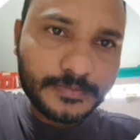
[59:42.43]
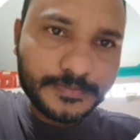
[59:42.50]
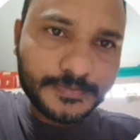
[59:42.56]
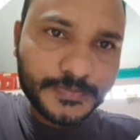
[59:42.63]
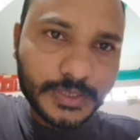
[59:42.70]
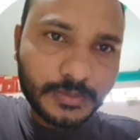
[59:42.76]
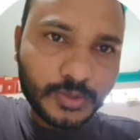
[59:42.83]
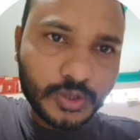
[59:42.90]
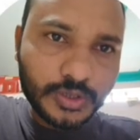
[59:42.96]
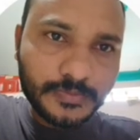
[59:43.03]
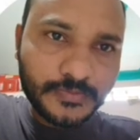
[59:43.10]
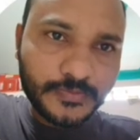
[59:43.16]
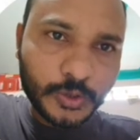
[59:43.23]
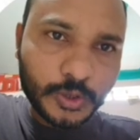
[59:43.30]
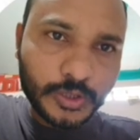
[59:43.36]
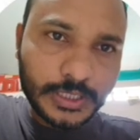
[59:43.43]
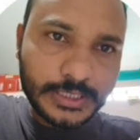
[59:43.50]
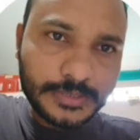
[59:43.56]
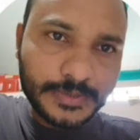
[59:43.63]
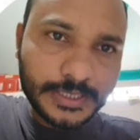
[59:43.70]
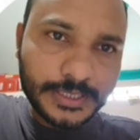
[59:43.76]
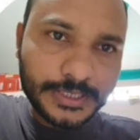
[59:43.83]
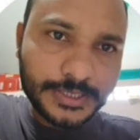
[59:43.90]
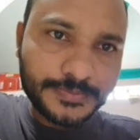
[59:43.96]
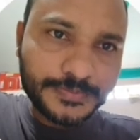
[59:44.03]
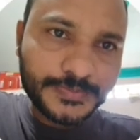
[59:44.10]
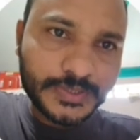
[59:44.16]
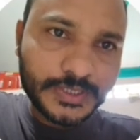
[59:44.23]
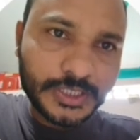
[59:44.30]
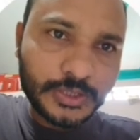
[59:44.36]
about photorespiration
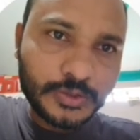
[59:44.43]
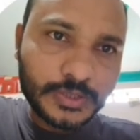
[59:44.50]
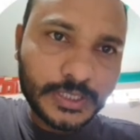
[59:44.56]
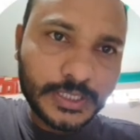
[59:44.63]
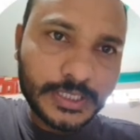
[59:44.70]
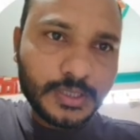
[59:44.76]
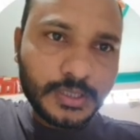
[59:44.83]
C2 cycle